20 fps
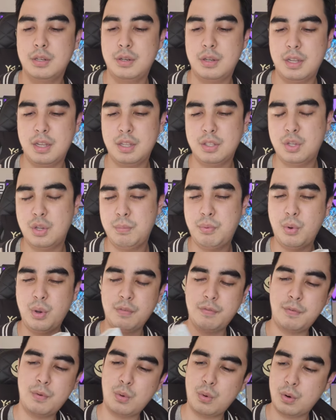Uh,
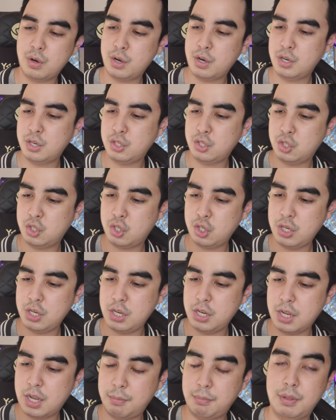
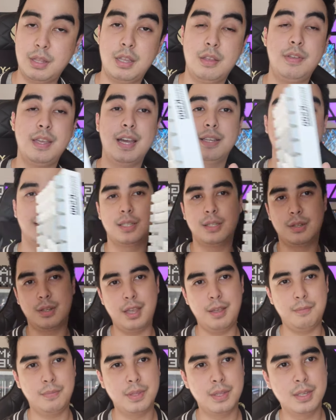2.4G, I believe, yes,
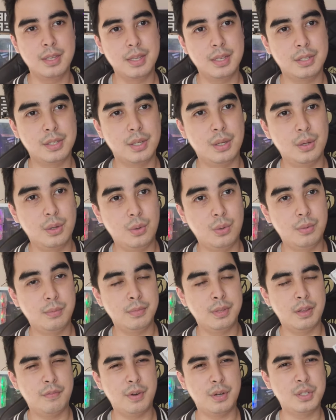okay. So
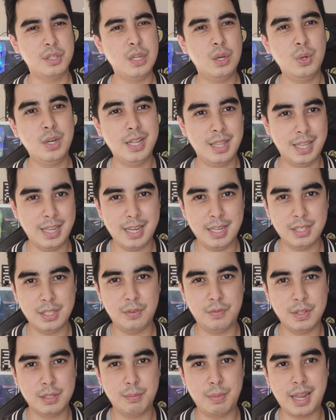there's no delay
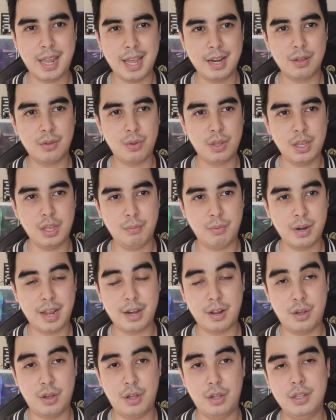to this mechanical keyboard
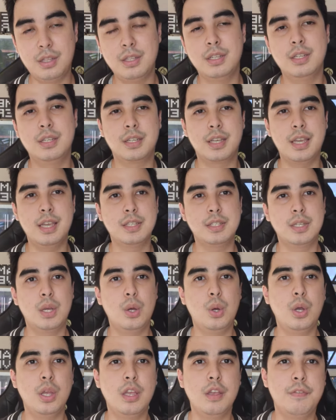at all. Okay,
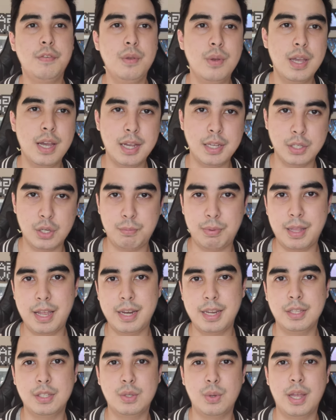so if you guys are
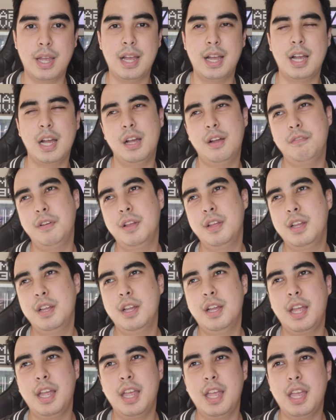planning to have
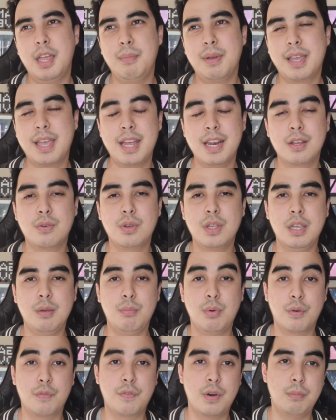a mechanical
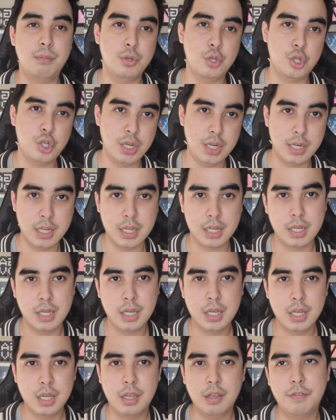keyboard from Machenike,
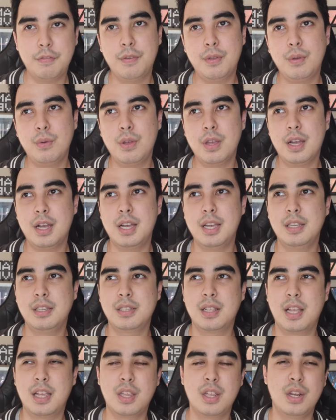if you
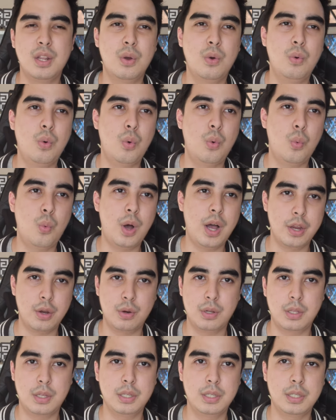guys like, you know,
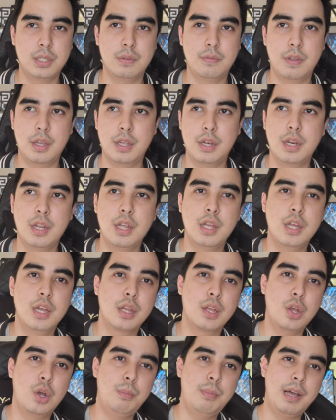wireless, then
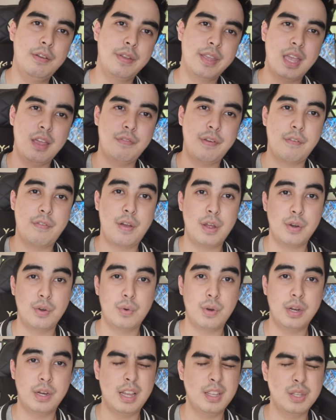go buy the
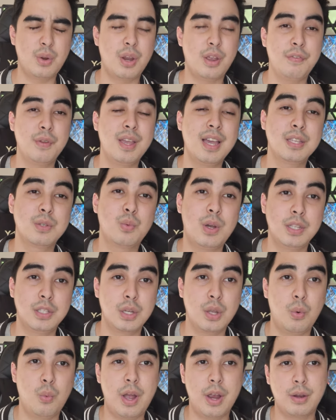K500. Uh, sorry, if you guys want
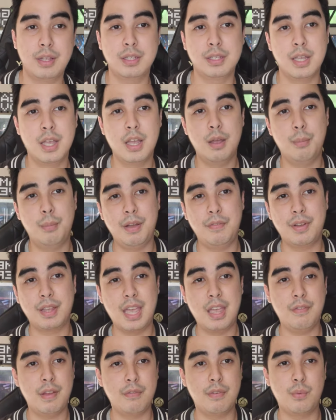to go wireless, buy the
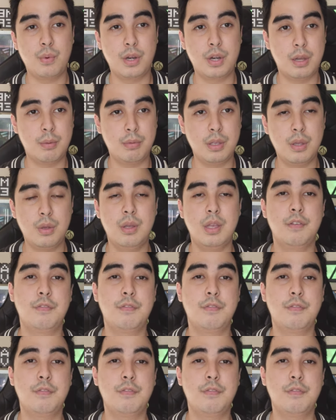K500W.